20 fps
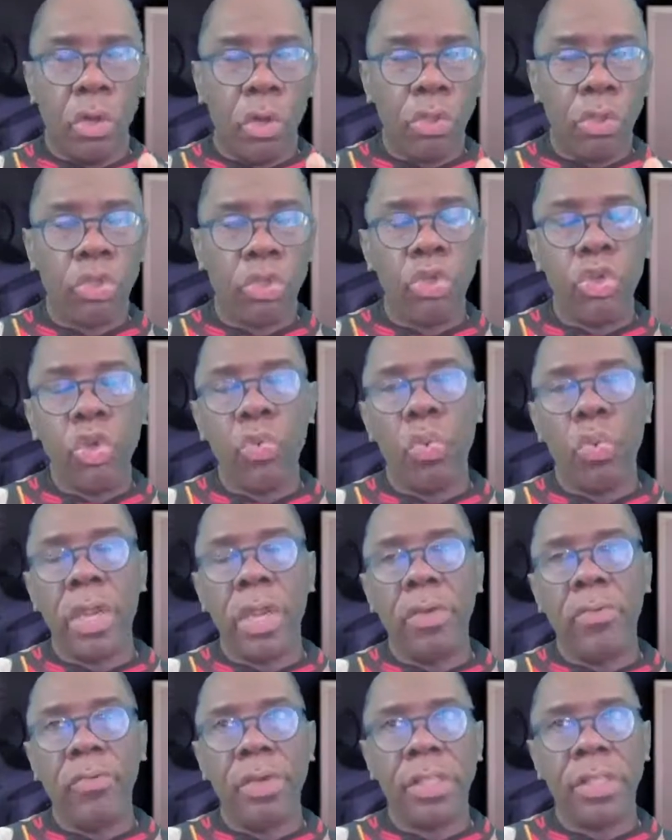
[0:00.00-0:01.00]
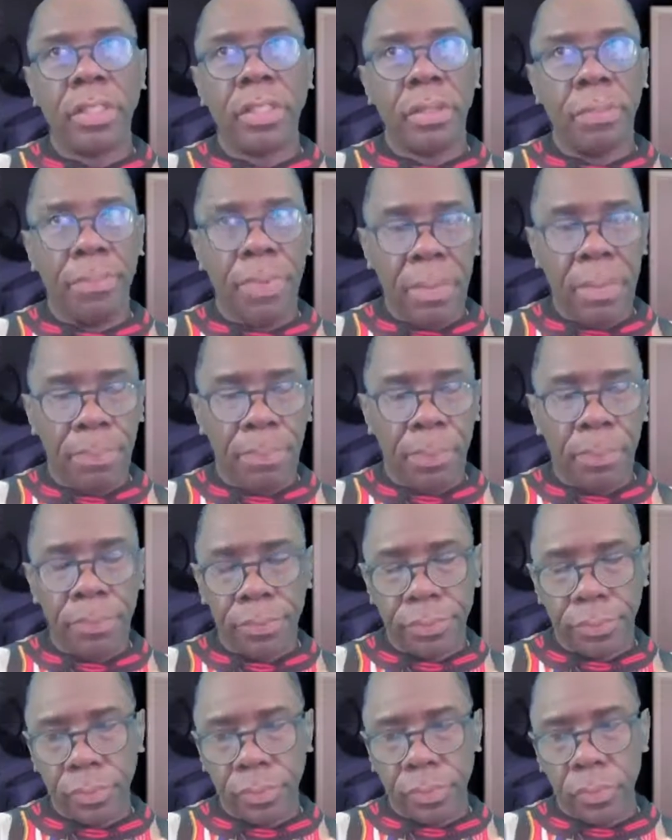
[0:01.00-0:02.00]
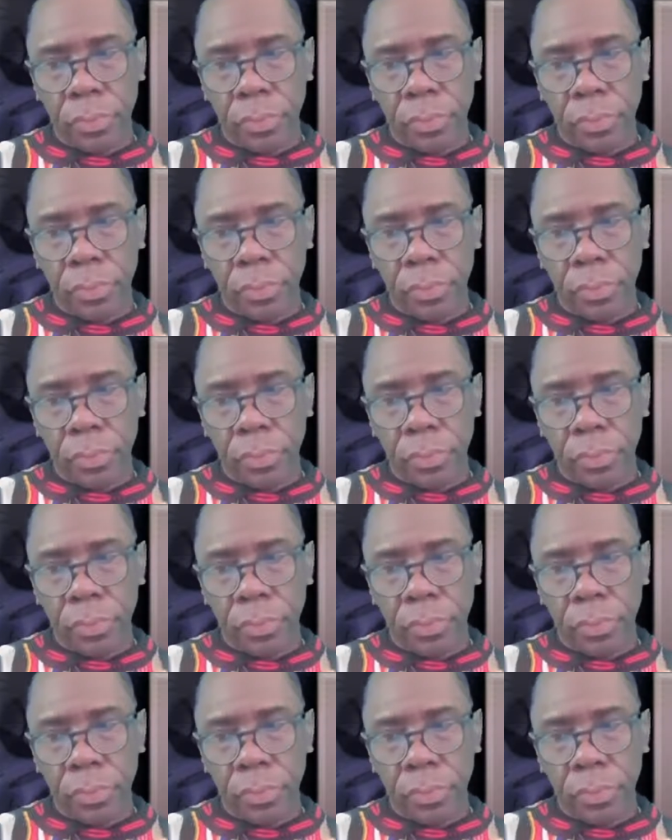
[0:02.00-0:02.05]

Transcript: or do you want to reach the people